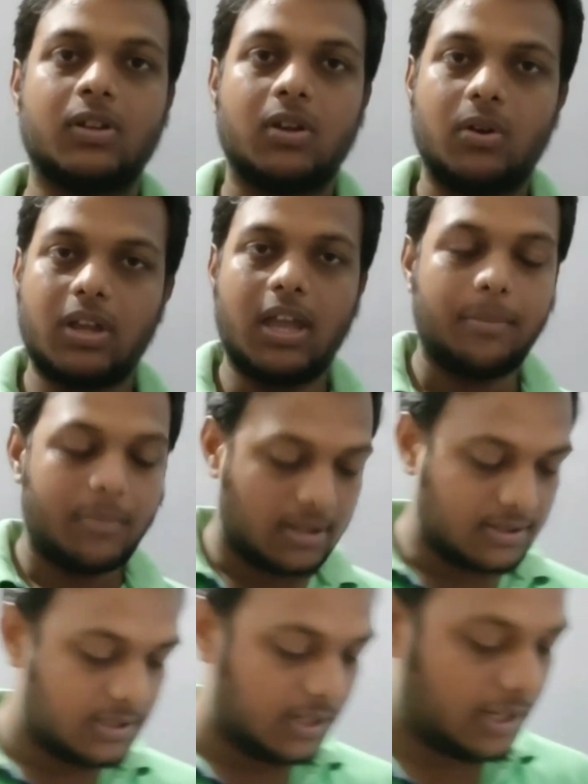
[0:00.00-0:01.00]
Okay, I am
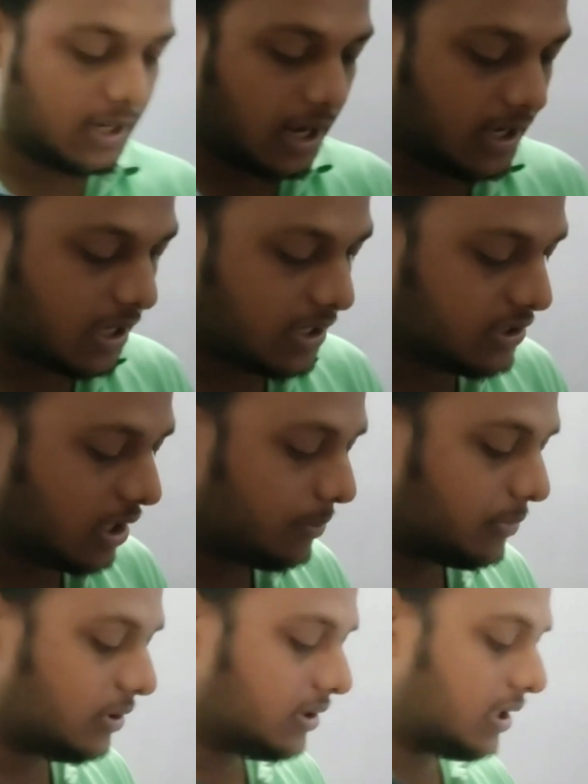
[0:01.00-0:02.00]
considering an
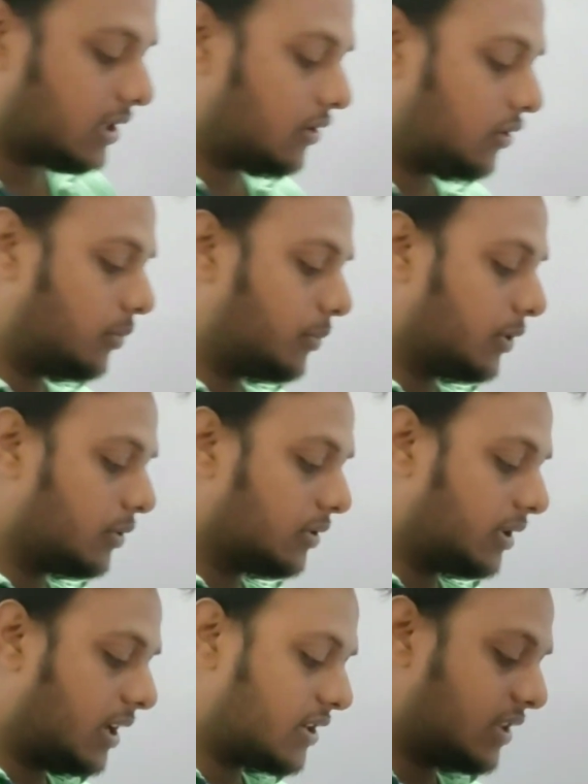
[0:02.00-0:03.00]
example, then I hope you
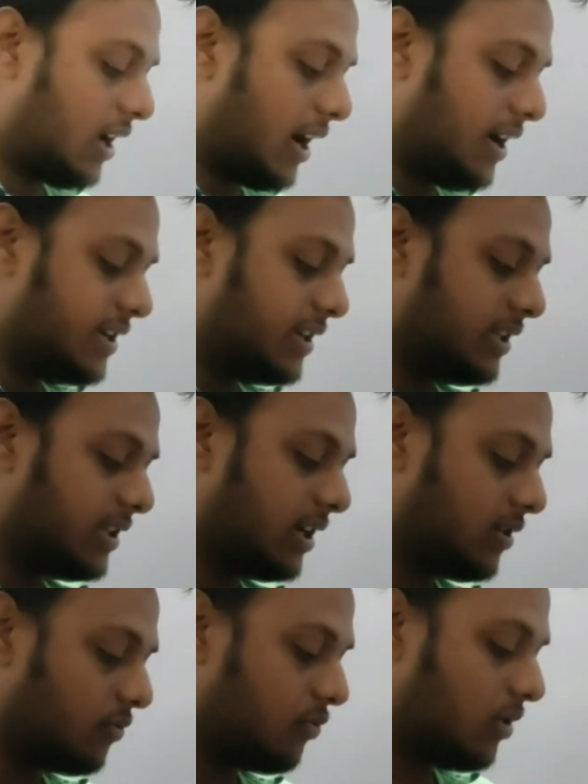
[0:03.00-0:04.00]
will get the idea
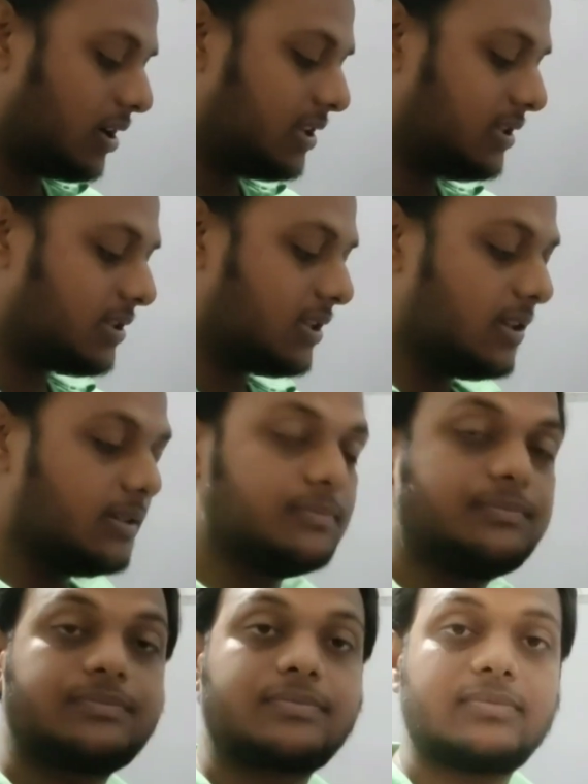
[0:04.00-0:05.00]
that what is
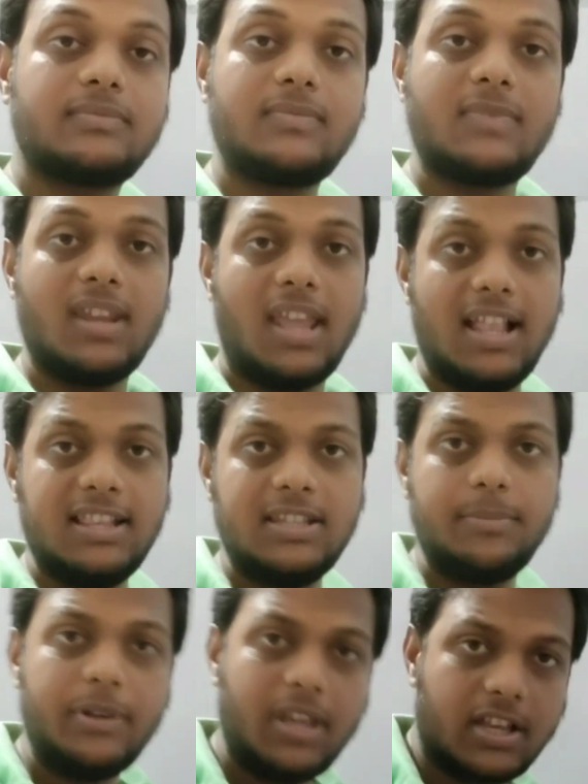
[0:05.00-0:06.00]

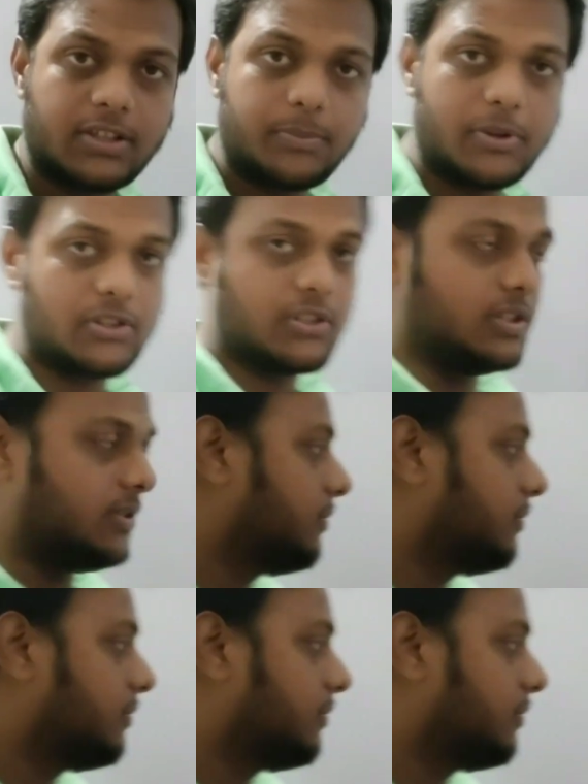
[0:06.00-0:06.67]
algebraic expression.